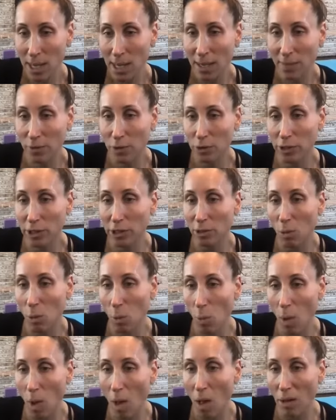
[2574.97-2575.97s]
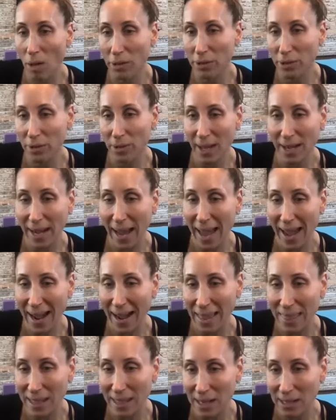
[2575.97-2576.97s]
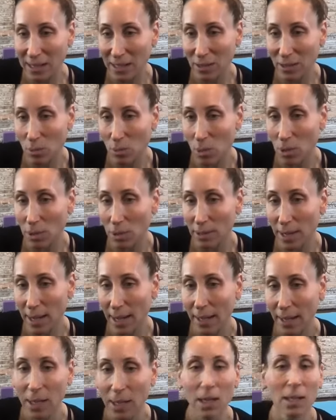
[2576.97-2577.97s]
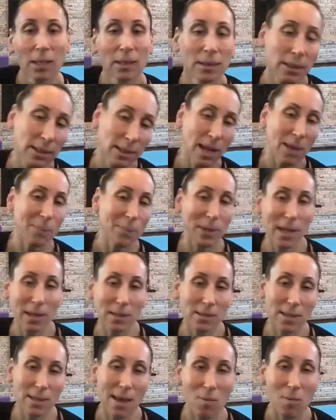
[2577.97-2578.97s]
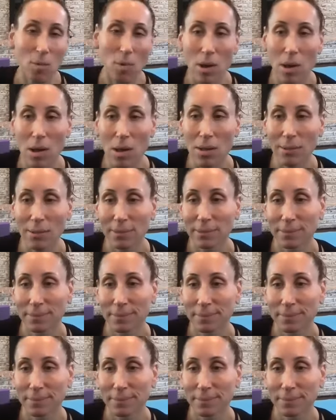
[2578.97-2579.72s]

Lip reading: If you're near a wall and you're like, hey, I think I need the wall today, lean up against that wall